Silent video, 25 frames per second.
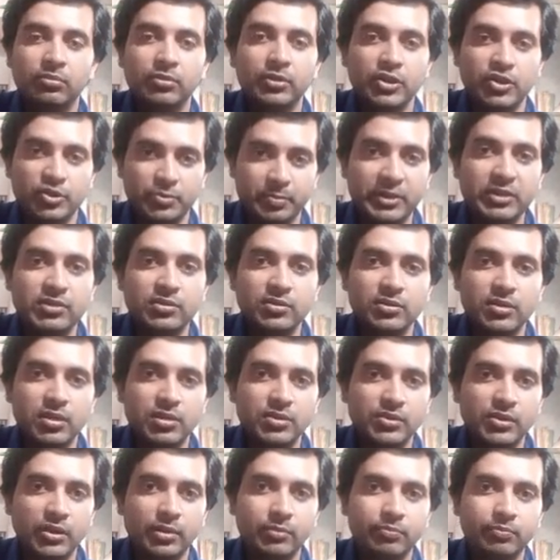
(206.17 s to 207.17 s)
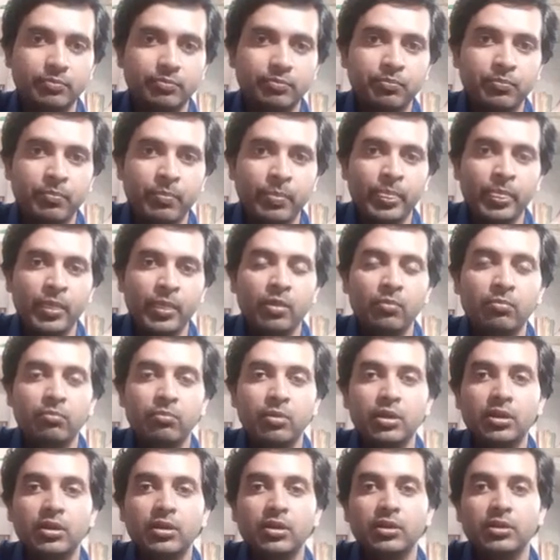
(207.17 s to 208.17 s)
The species are same,
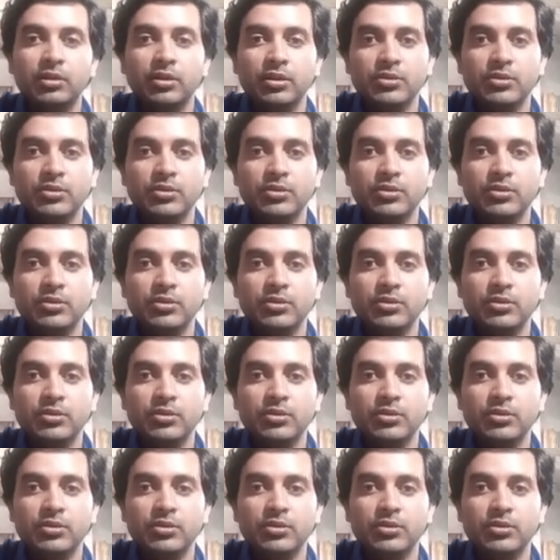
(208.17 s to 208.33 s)
but